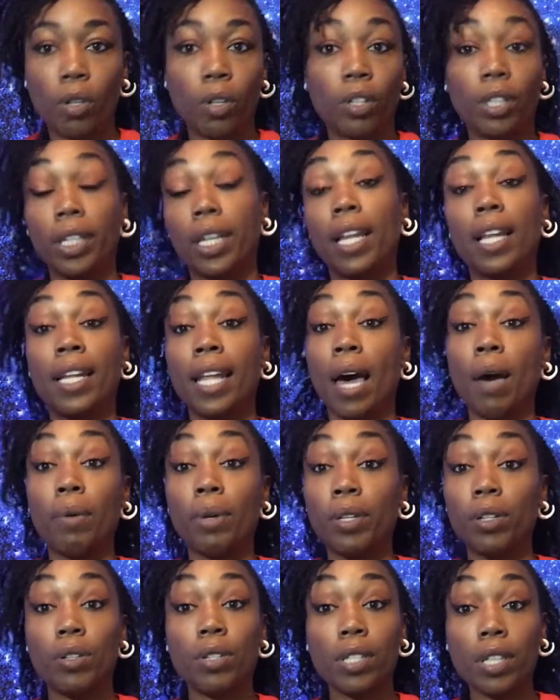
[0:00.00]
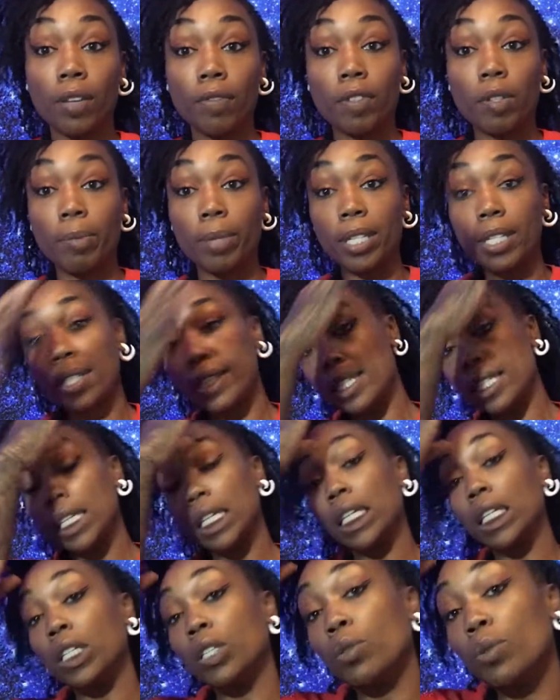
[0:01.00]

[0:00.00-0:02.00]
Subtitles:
or allowing yourself to be seen.